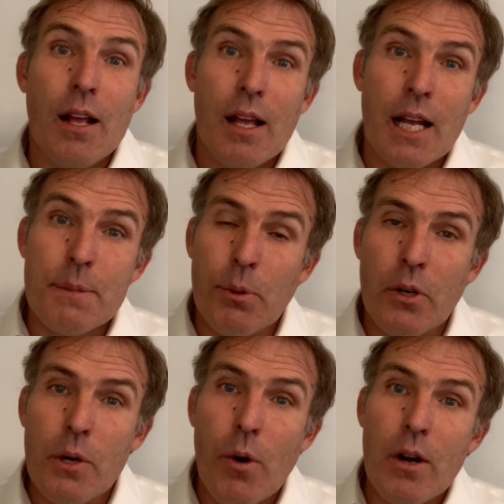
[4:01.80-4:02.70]

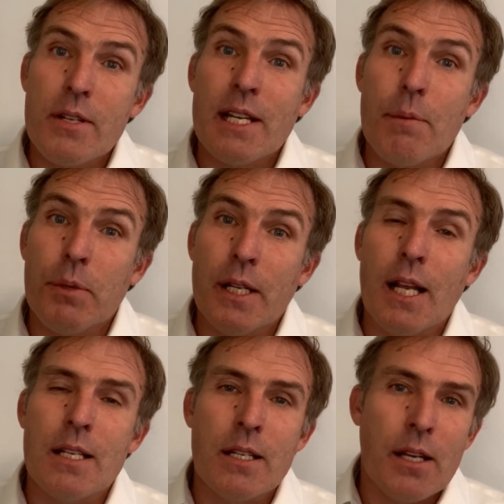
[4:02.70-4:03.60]
Exploring water sampling
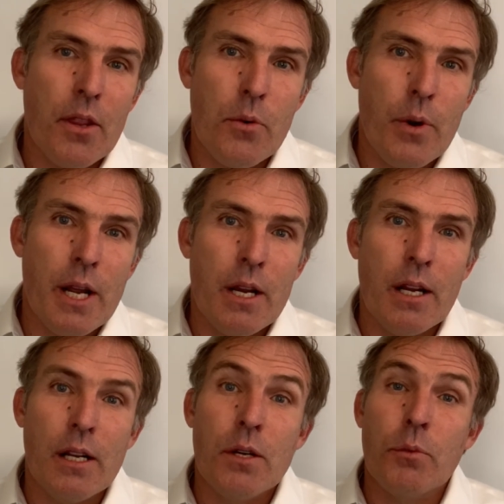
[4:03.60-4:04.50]
as another way
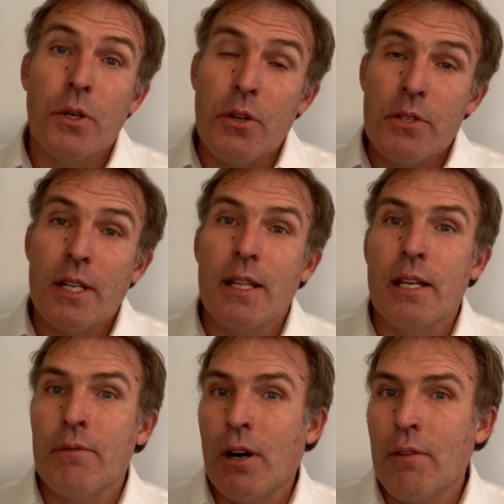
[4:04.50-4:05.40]
we're using the
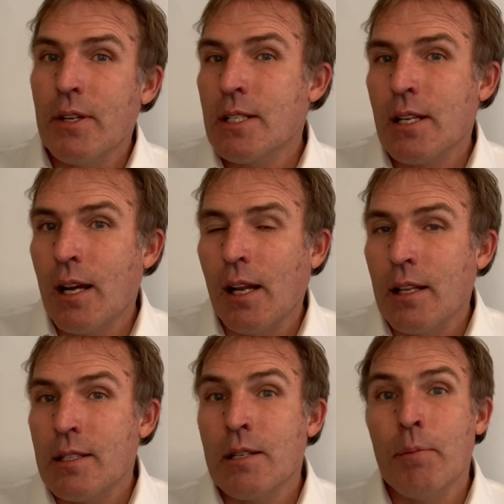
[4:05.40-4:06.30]
evolving
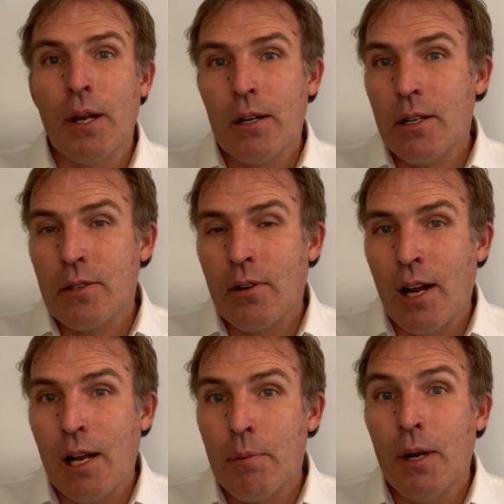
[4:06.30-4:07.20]
science to better
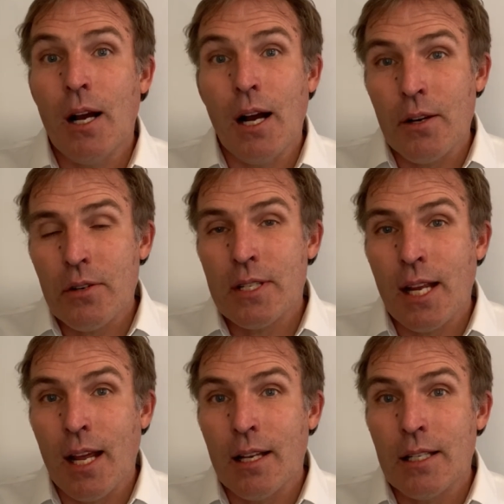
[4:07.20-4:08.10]
describe,
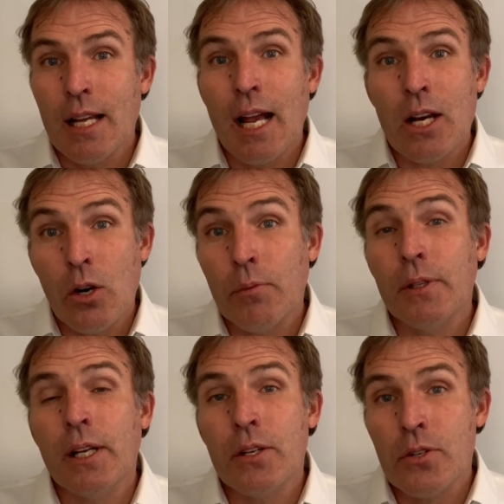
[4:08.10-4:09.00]
understand, and
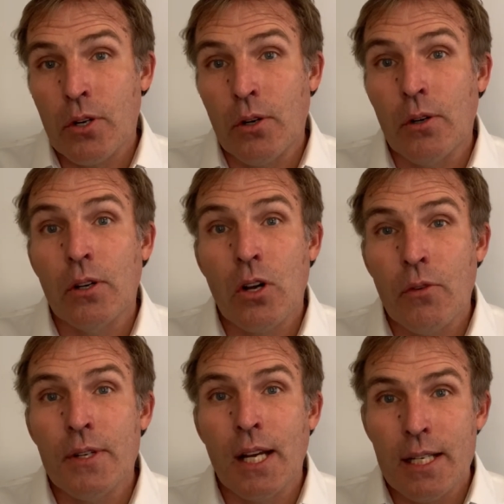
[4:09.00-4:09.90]
hopefully control
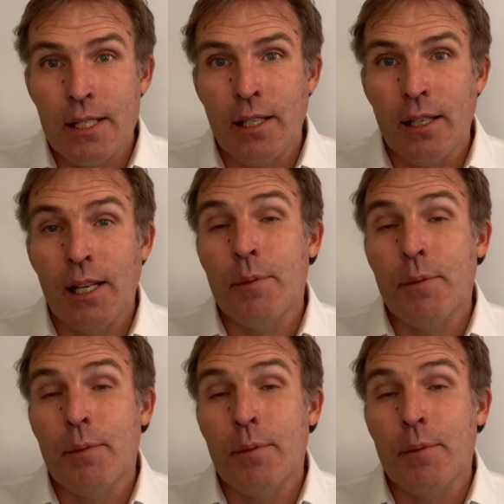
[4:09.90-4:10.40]
COVID-19 in